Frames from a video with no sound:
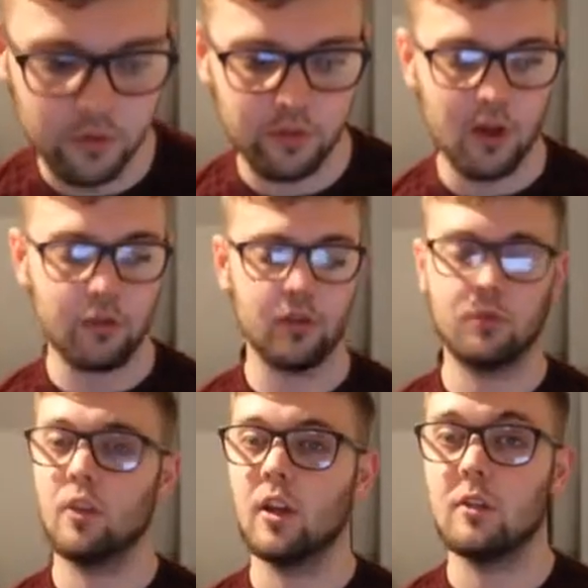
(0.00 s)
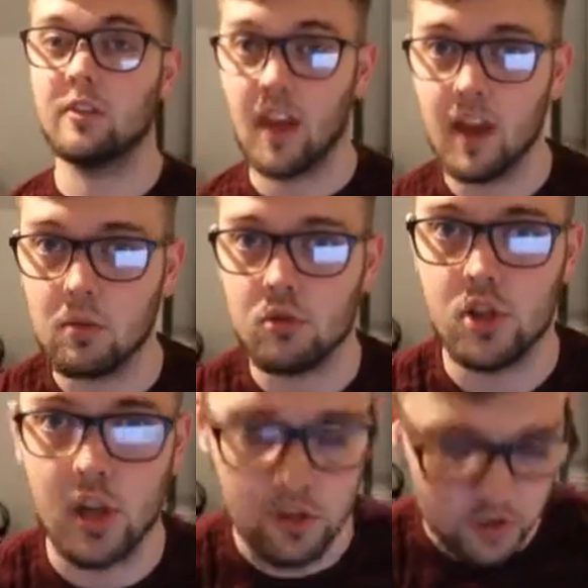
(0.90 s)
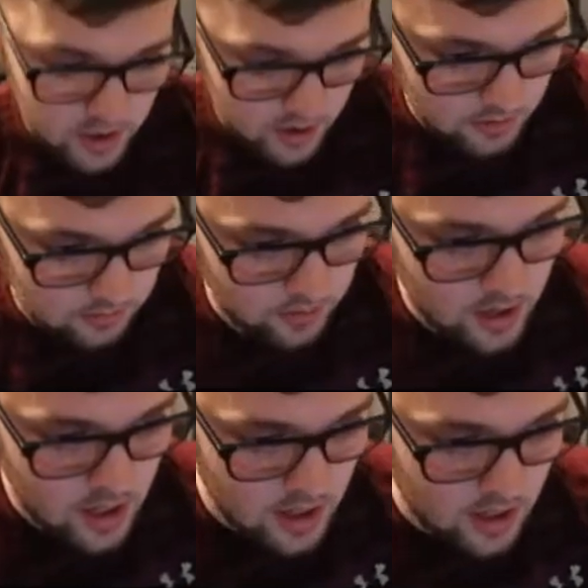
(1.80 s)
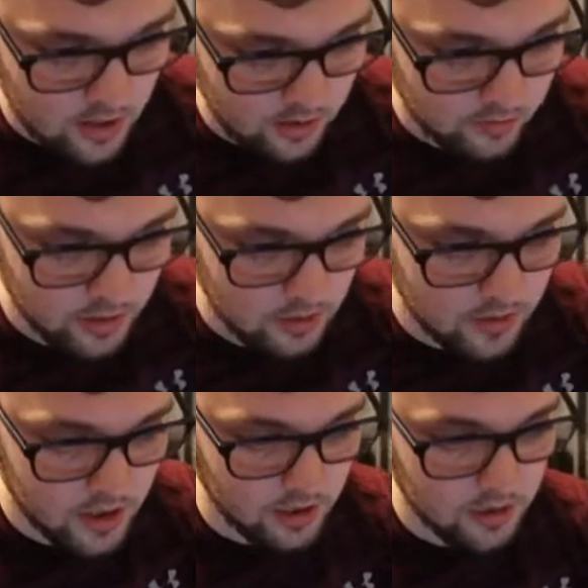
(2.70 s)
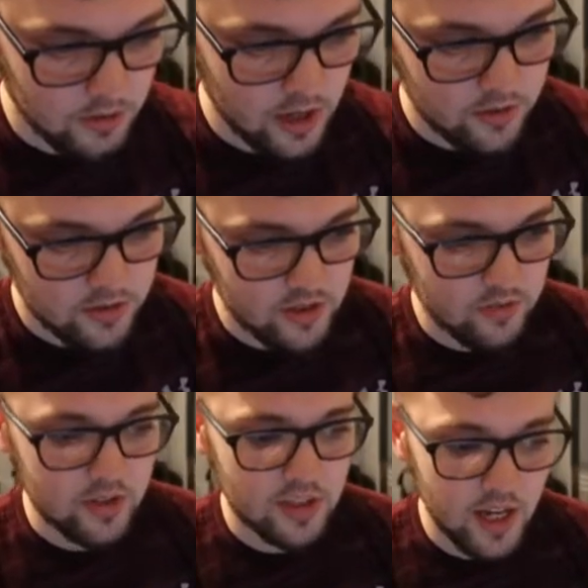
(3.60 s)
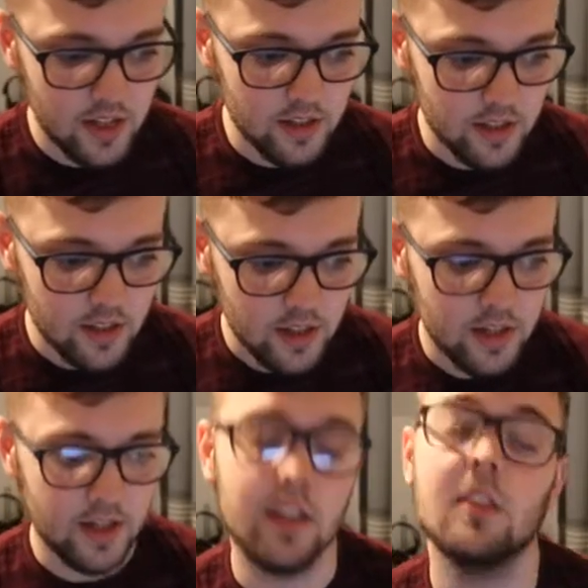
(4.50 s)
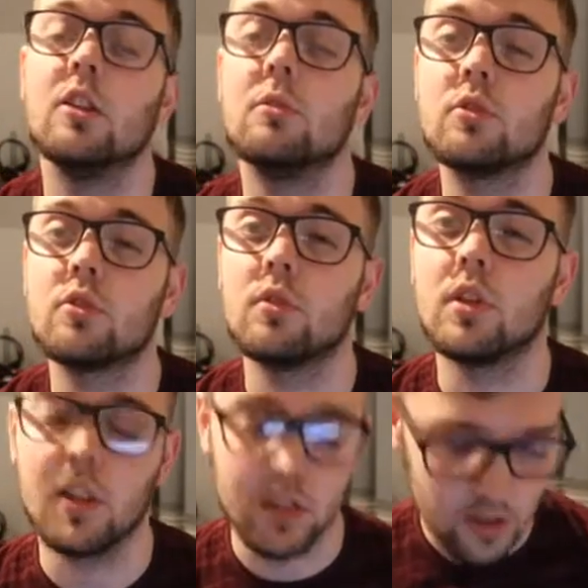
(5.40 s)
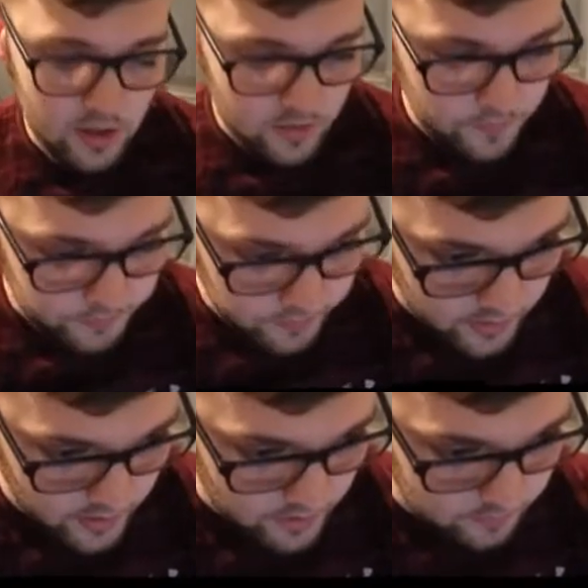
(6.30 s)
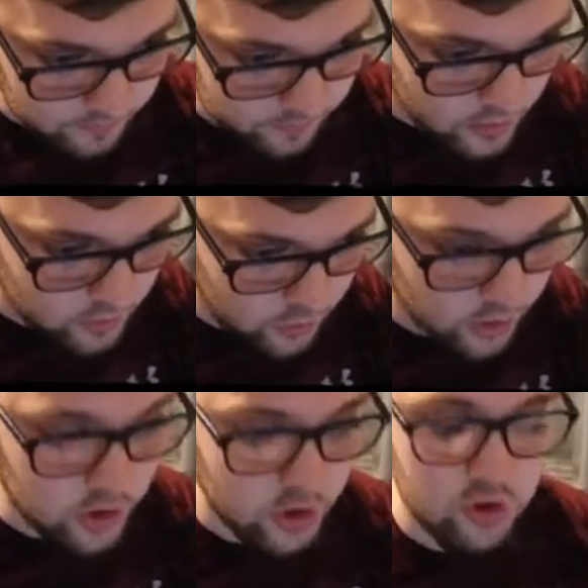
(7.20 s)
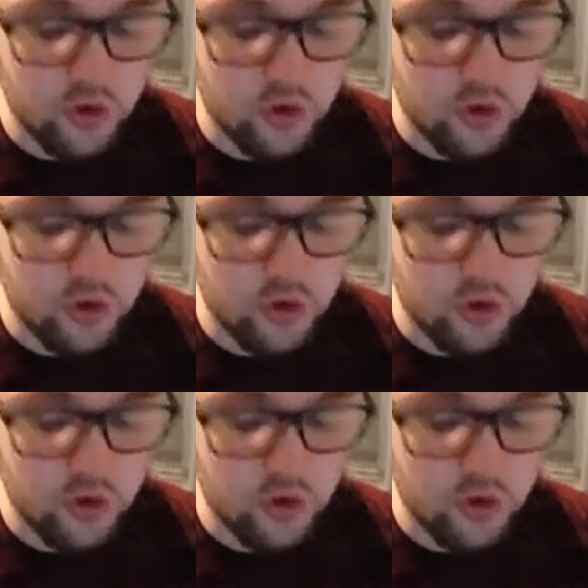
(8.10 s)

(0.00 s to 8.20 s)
stuff. A terrible challenge giving him an early bath. Stephen Kelly ended up scoring Chris